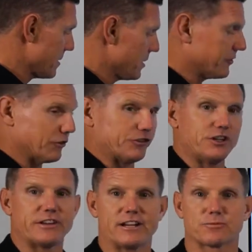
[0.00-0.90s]
Because as soon
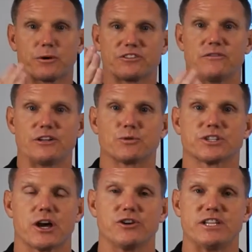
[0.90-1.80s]
as that expression of
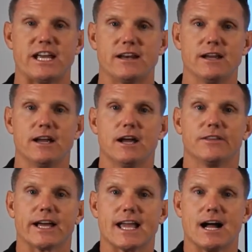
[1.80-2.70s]
interest goes in,
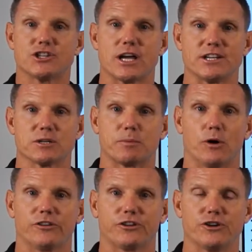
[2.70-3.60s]
they can't change the
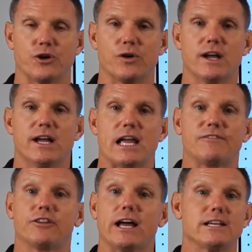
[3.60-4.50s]
price on you.
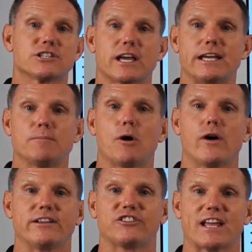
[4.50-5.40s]
If say you
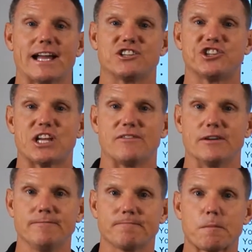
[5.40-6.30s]
buy in stage
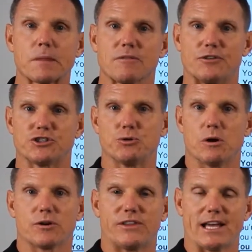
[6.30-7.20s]
7 for
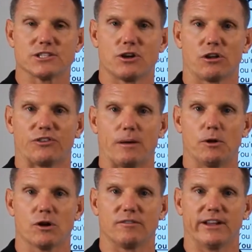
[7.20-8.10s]
$200,000 for your
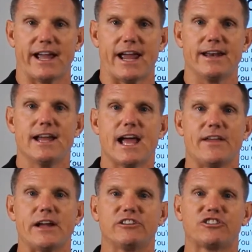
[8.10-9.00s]
block of land,
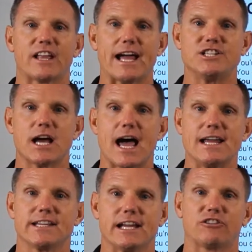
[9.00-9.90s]
and then stage
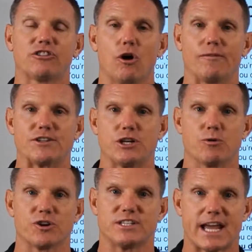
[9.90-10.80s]
8 gets sold for
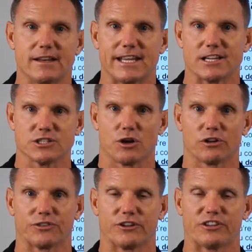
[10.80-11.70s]

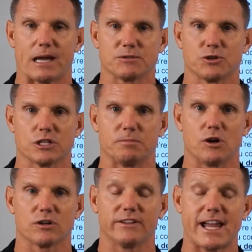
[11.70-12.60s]
$210,000 for the same size
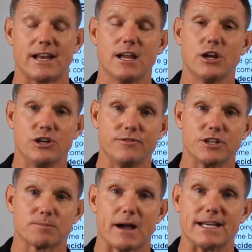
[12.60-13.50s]
block of land, you've
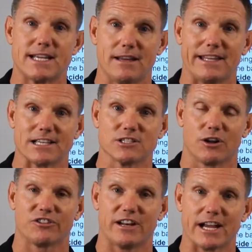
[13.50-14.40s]
just made
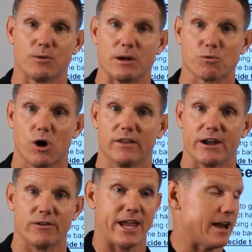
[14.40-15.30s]
$10,000 in equity right
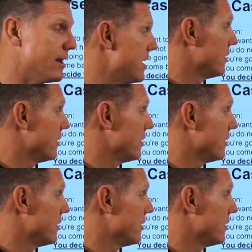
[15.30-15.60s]
there and then.